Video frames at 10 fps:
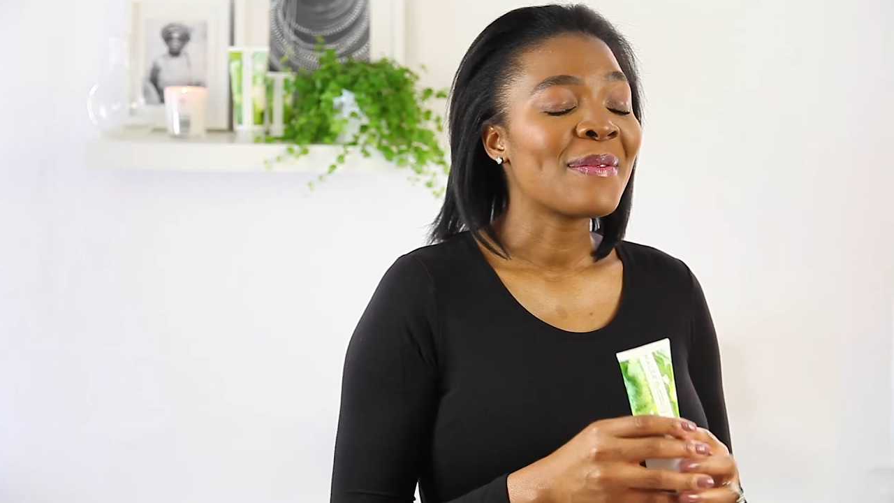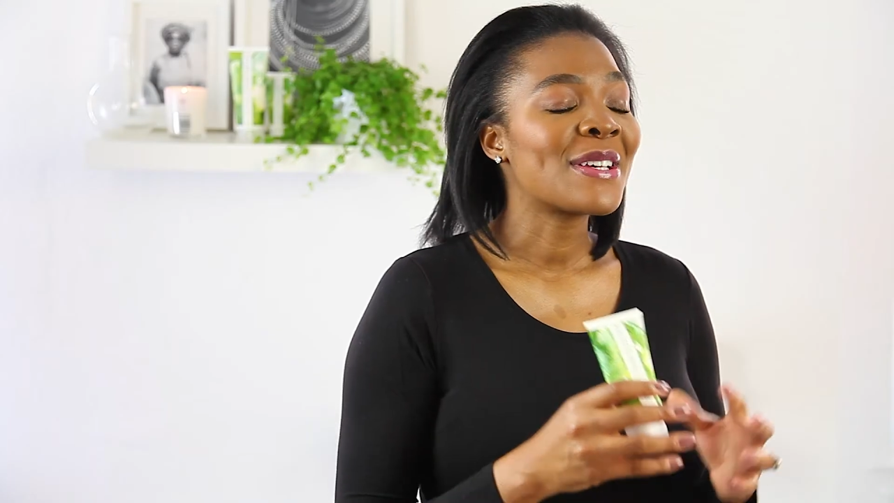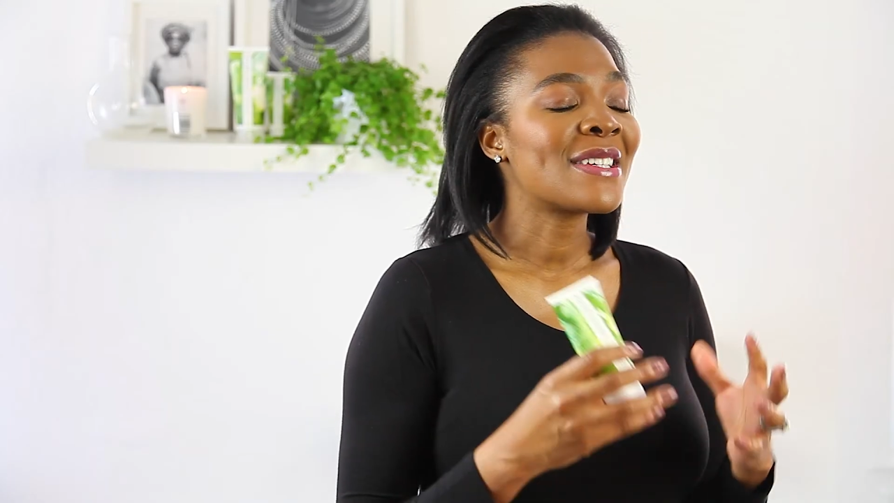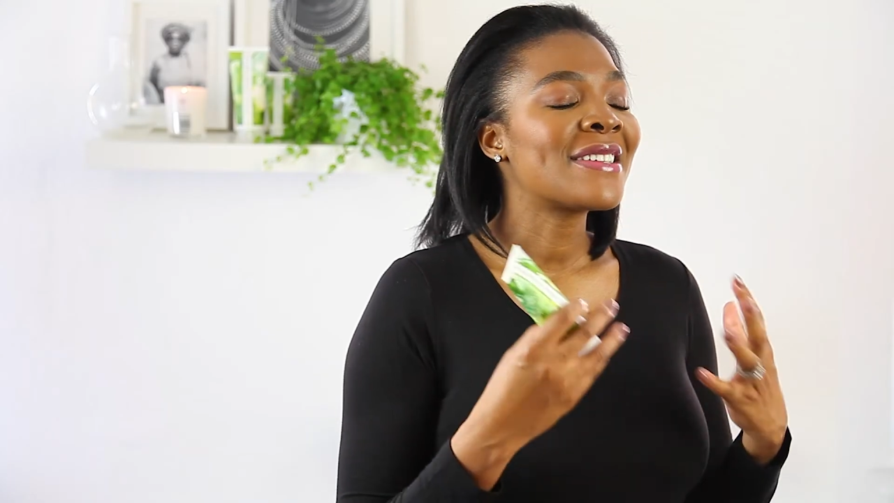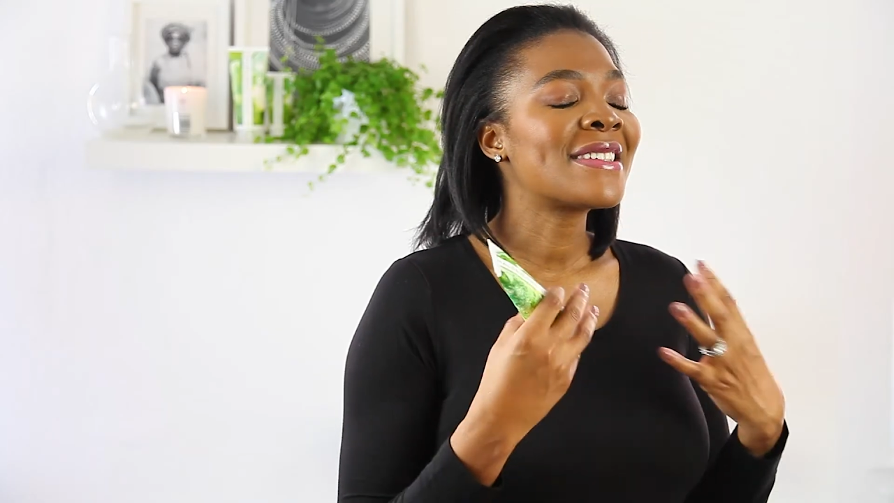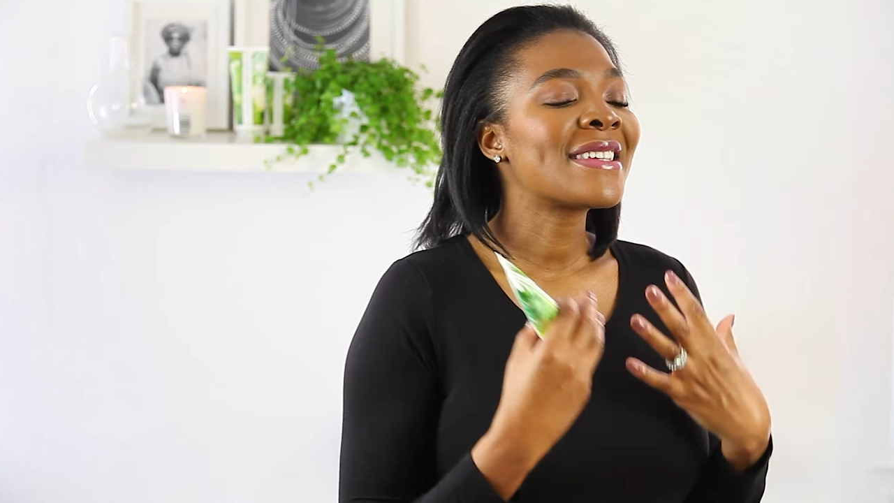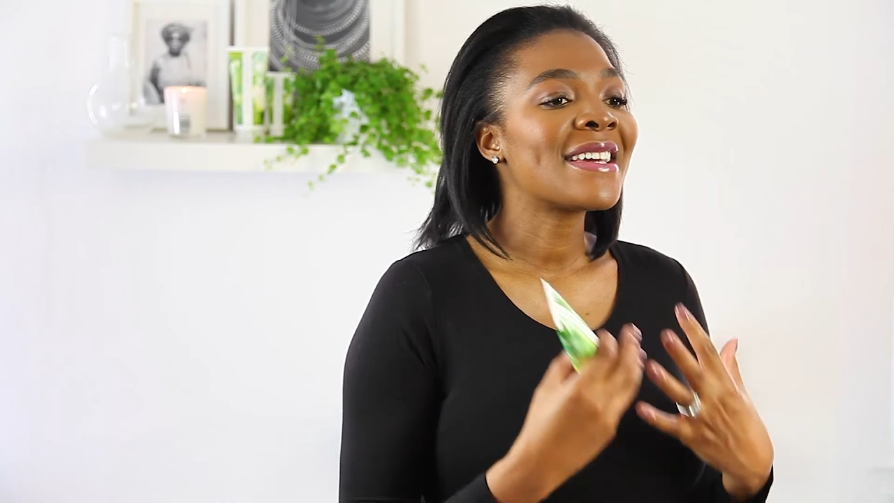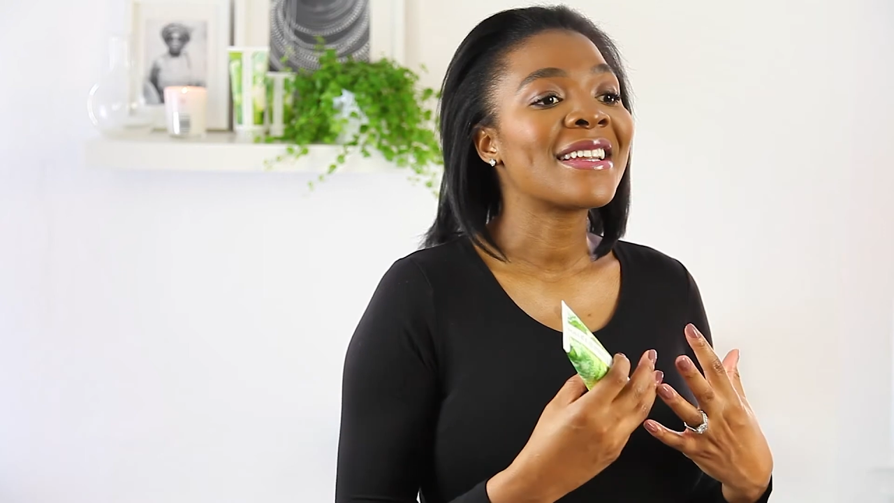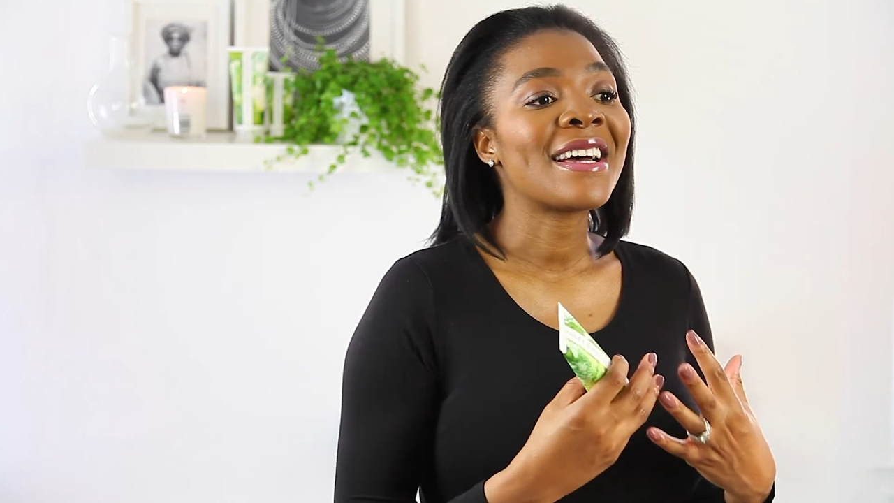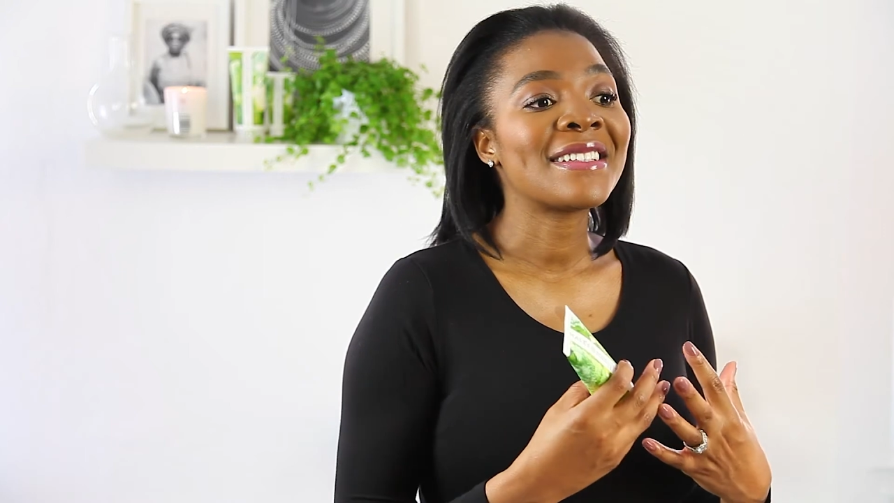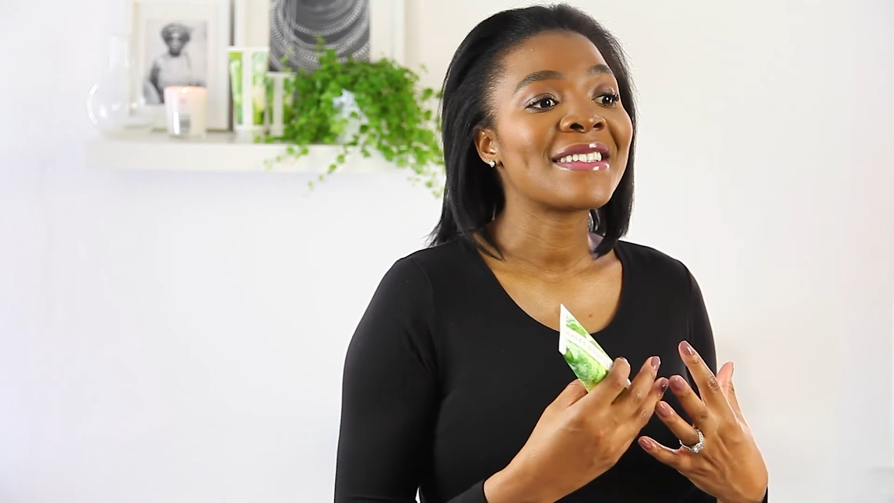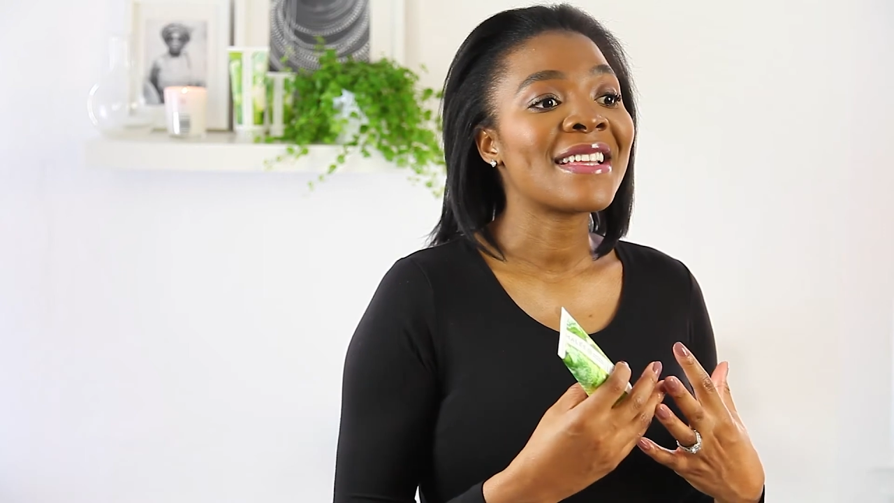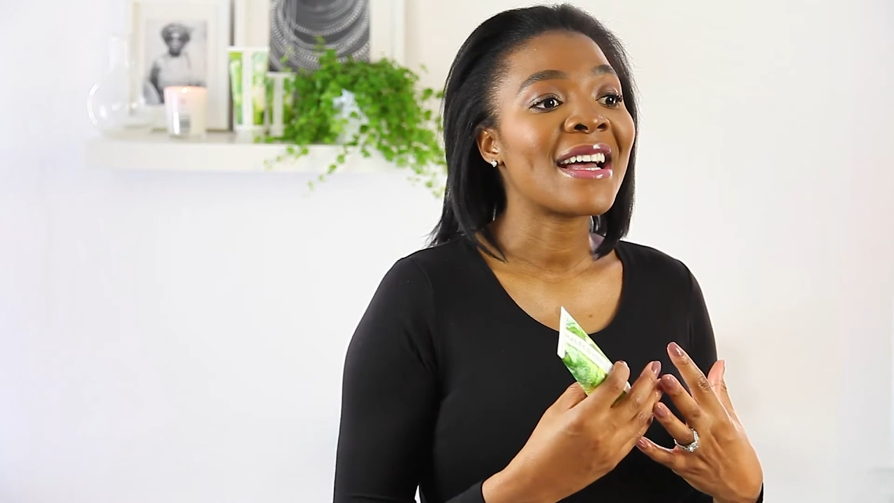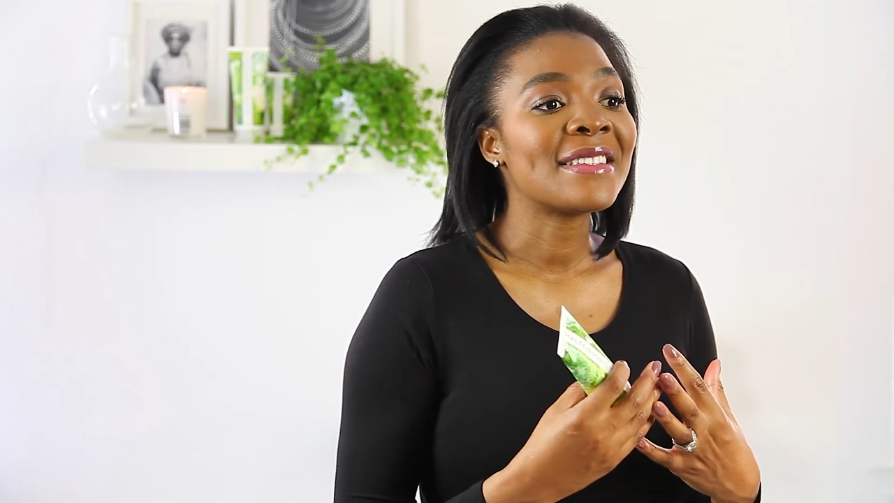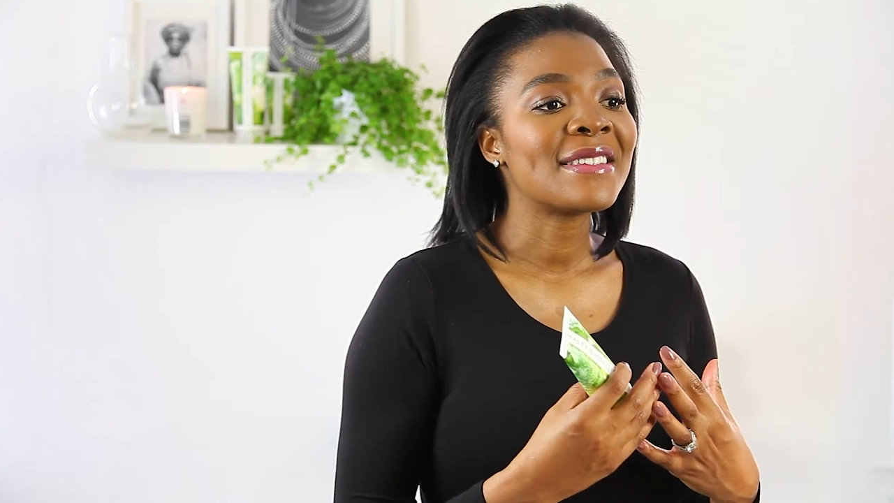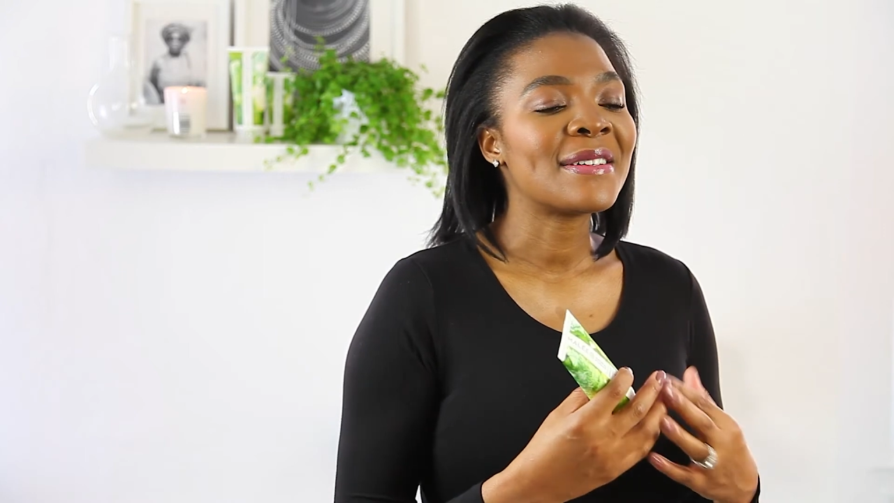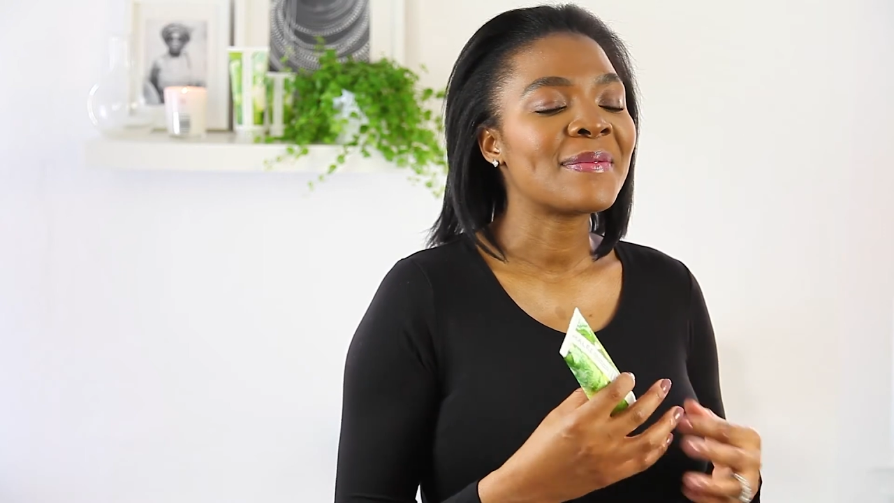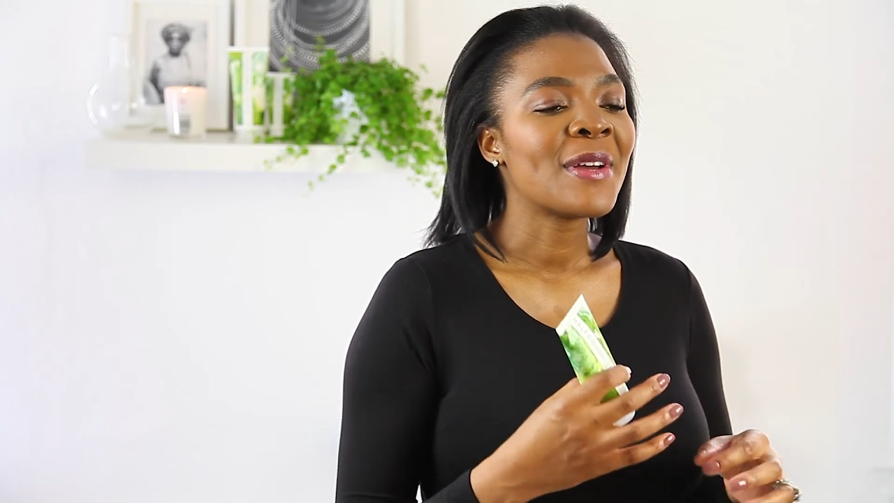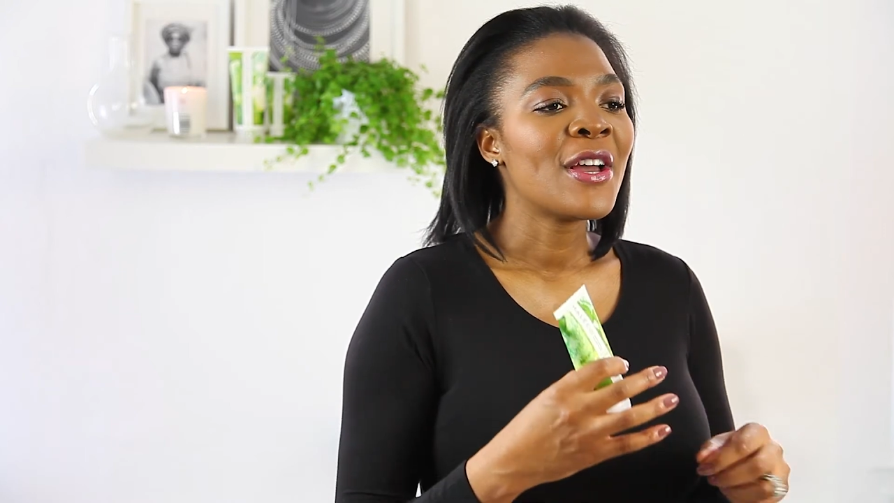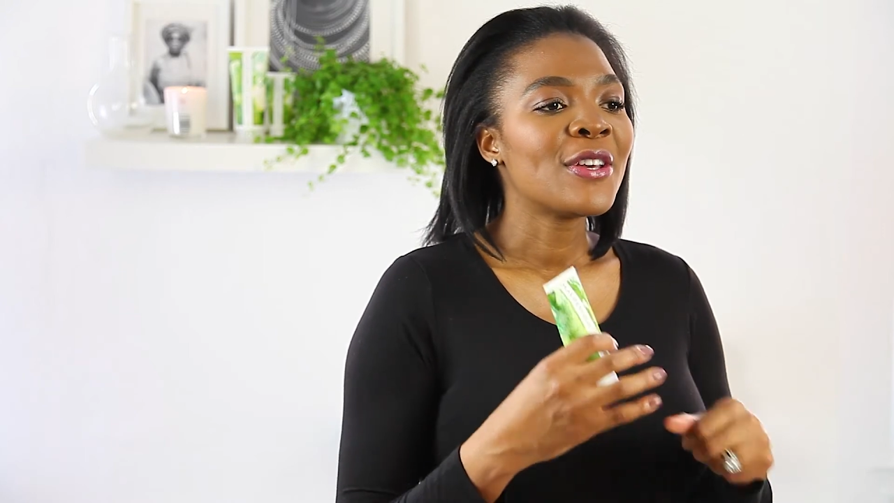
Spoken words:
because our skin understands them.